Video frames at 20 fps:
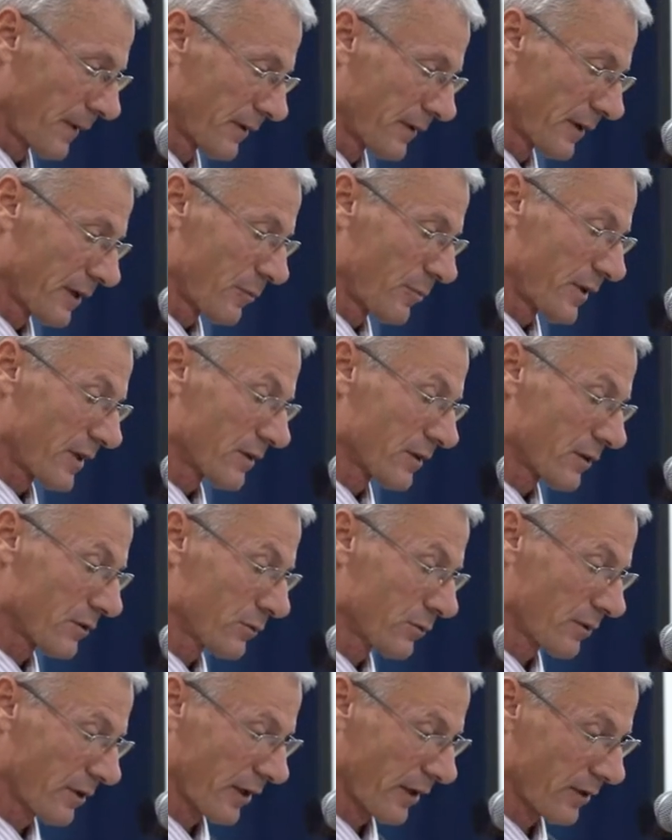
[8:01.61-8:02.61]
In Albania,
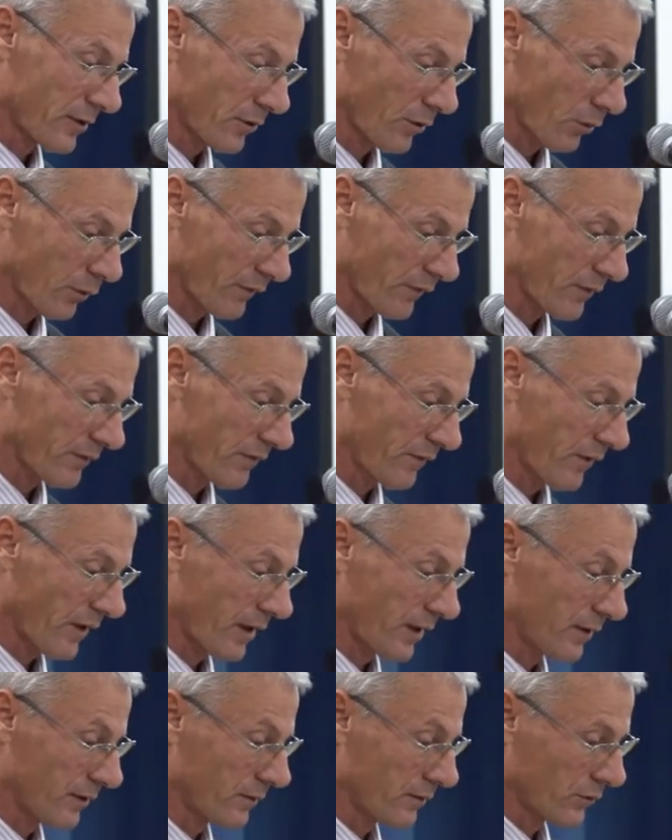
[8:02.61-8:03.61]
you can often
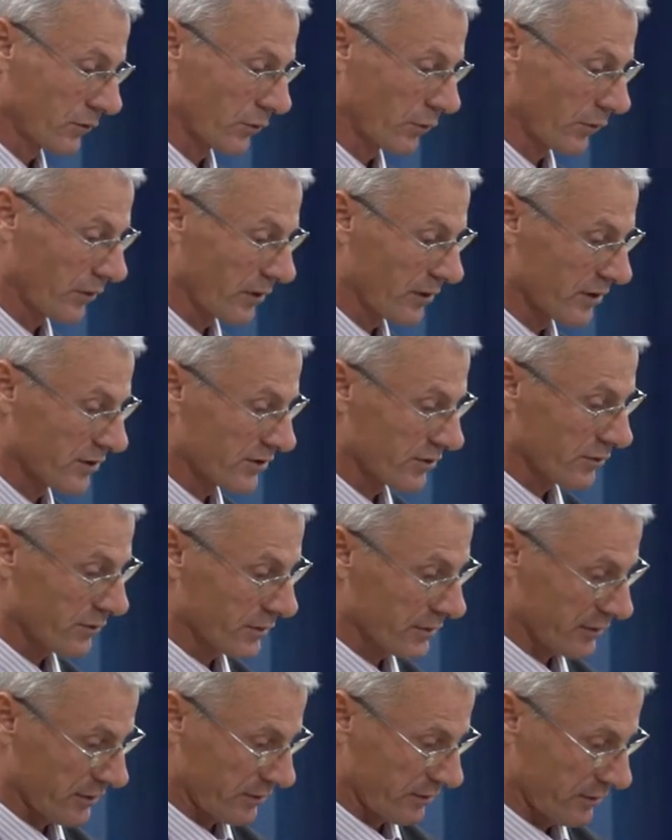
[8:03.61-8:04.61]
find two
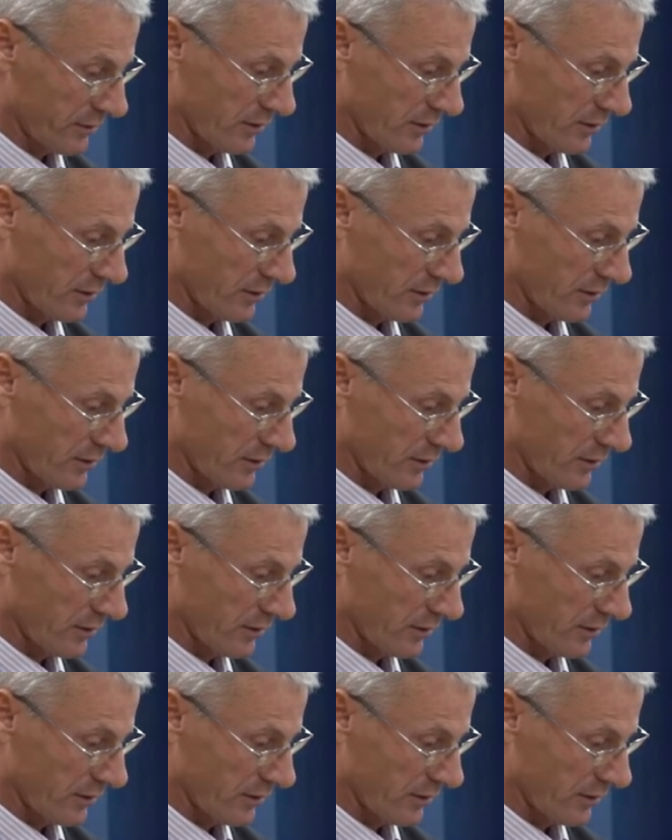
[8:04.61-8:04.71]
religious,